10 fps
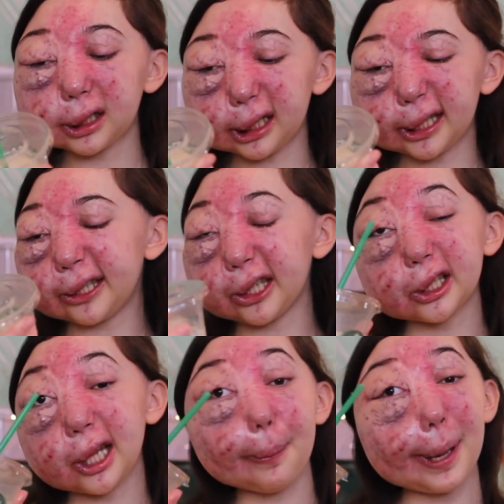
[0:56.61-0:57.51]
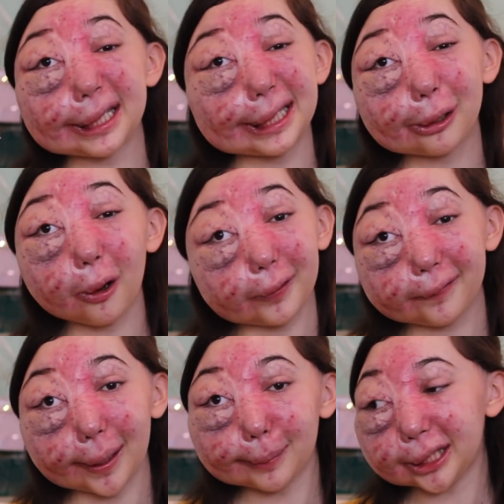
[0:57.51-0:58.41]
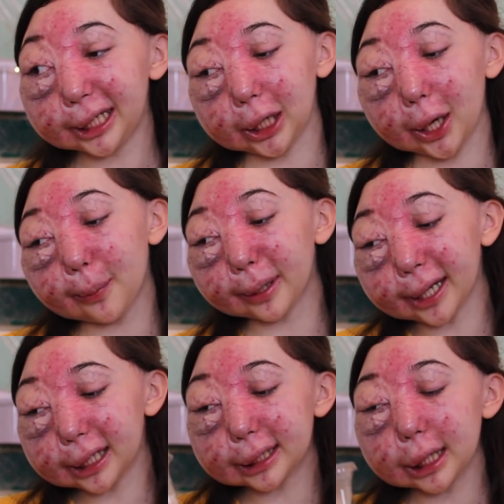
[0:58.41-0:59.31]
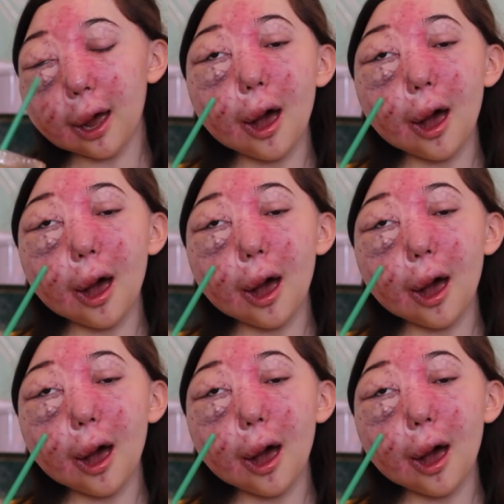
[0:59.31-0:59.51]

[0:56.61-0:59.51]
This is just a basic coffee frappuccino because,